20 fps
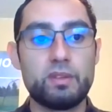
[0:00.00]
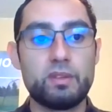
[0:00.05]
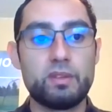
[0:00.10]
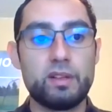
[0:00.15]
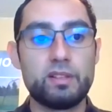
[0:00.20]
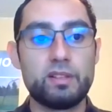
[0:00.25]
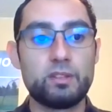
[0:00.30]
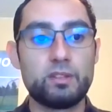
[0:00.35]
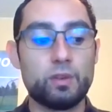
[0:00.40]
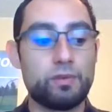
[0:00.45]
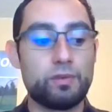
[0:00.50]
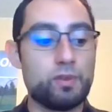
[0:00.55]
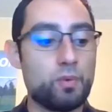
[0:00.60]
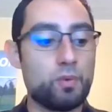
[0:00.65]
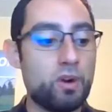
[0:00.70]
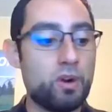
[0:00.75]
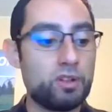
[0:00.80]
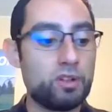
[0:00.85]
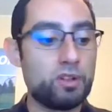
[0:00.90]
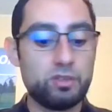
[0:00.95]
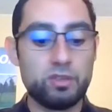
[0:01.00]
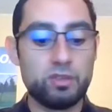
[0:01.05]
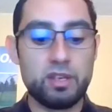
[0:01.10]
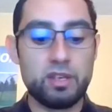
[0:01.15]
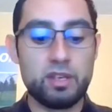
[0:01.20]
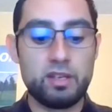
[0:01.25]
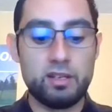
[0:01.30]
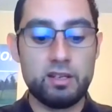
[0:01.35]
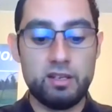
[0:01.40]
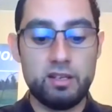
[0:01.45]
right? So if you want to,
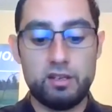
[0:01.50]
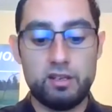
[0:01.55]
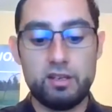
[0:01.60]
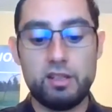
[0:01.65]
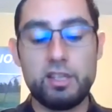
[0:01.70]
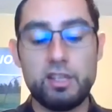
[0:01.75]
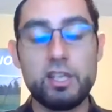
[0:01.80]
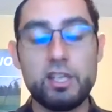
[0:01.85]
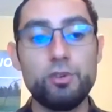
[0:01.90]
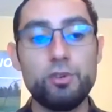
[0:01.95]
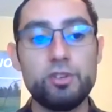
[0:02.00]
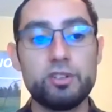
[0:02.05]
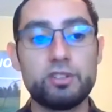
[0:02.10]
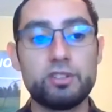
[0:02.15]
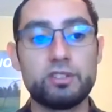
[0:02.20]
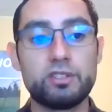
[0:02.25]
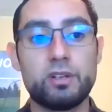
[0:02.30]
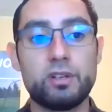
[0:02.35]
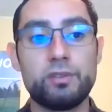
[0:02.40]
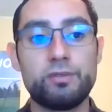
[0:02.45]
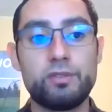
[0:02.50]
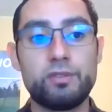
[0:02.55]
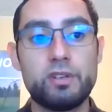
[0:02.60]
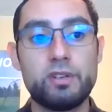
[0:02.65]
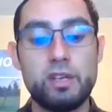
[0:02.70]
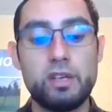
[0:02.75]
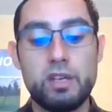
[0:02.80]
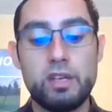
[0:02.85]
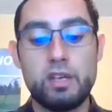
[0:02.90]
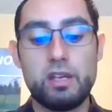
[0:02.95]
again, heal yourself,
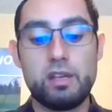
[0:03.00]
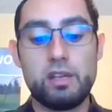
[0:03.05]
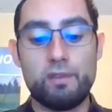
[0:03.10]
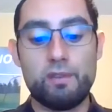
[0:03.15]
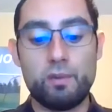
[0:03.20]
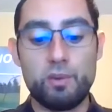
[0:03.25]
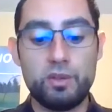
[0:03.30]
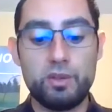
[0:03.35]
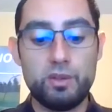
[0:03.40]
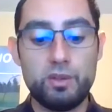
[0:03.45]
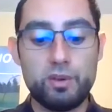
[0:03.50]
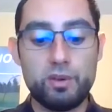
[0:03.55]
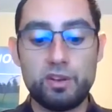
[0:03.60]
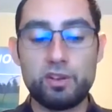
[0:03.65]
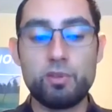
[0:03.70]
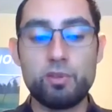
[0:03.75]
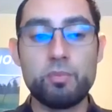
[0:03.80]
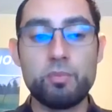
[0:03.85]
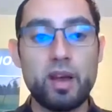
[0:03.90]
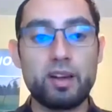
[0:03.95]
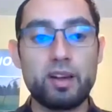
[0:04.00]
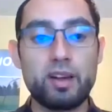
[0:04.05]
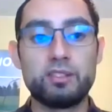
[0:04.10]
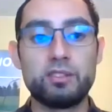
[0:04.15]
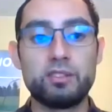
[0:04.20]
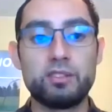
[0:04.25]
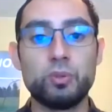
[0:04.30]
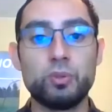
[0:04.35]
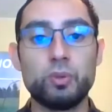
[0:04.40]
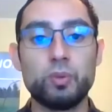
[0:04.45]
if you really want to go back
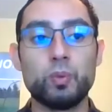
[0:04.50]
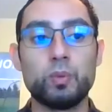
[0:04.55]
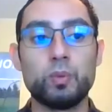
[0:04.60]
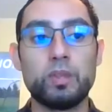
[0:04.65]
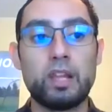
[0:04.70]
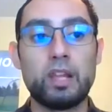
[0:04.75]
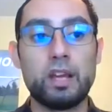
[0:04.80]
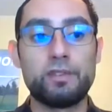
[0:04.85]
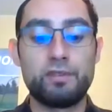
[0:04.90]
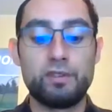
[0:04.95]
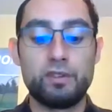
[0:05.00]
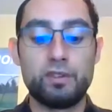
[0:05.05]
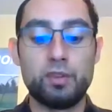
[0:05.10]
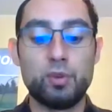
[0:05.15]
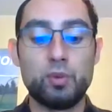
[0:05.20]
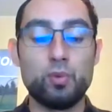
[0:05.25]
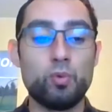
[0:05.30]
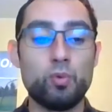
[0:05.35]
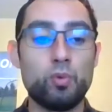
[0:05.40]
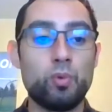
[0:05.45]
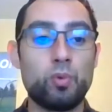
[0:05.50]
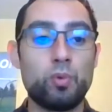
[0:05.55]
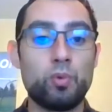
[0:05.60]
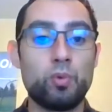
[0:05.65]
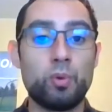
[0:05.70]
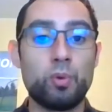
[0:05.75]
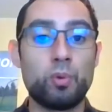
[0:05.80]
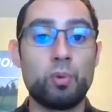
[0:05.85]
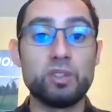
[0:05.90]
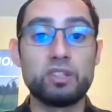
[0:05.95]
to the life you
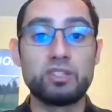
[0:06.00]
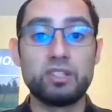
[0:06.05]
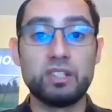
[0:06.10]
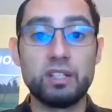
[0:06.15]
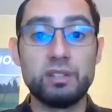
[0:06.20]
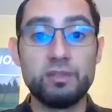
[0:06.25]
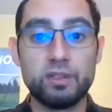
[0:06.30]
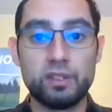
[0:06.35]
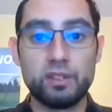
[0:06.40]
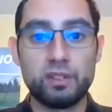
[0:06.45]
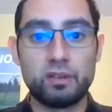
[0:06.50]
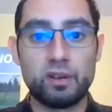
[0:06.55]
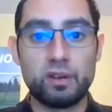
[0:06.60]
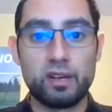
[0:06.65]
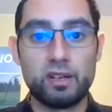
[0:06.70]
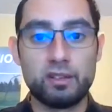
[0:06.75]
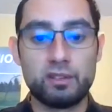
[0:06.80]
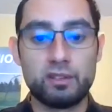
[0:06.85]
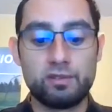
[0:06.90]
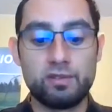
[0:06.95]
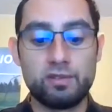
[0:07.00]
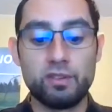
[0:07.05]
were once living, right?